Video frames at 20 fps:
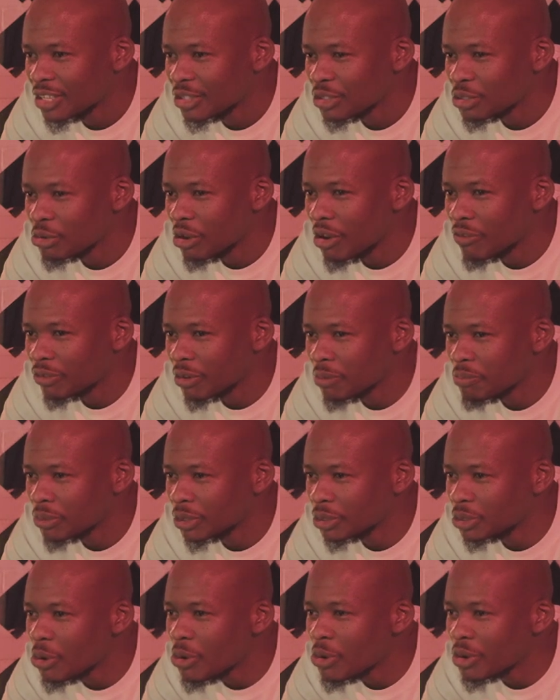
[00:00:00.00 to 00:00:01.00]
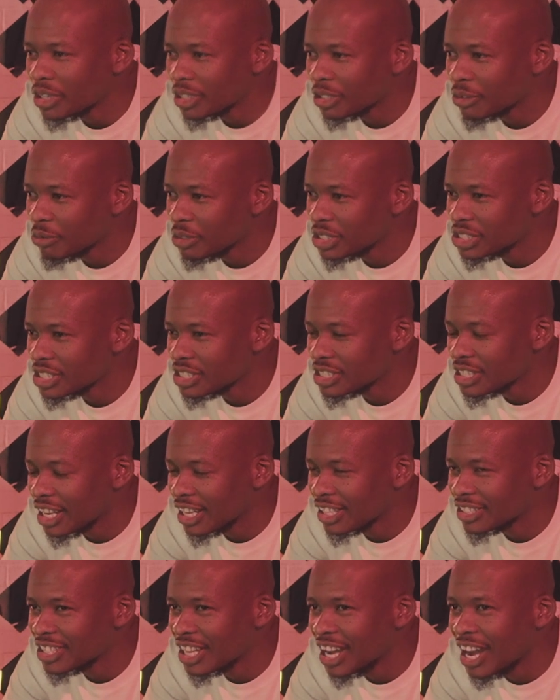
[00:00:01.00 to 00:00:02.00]
you are from Pretoria, which is
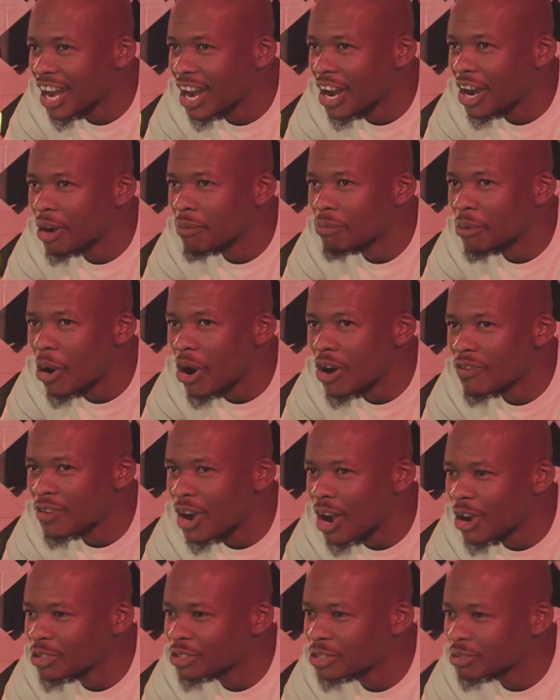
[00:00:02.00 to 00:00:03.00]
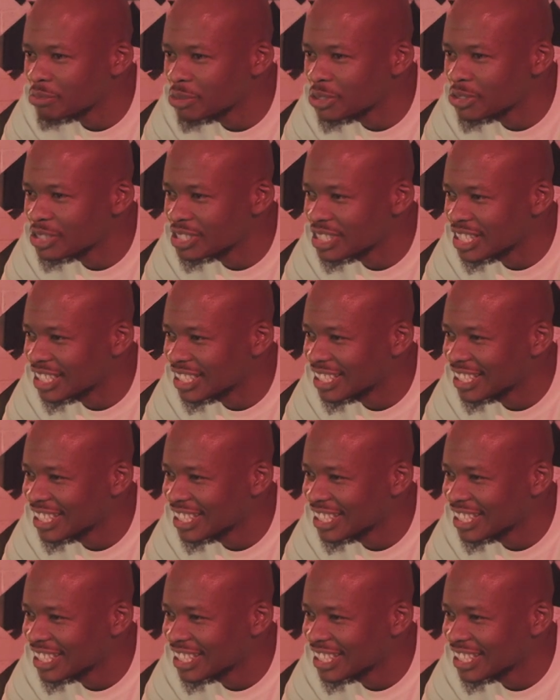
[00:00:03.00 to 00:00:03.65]
like the hub of house music.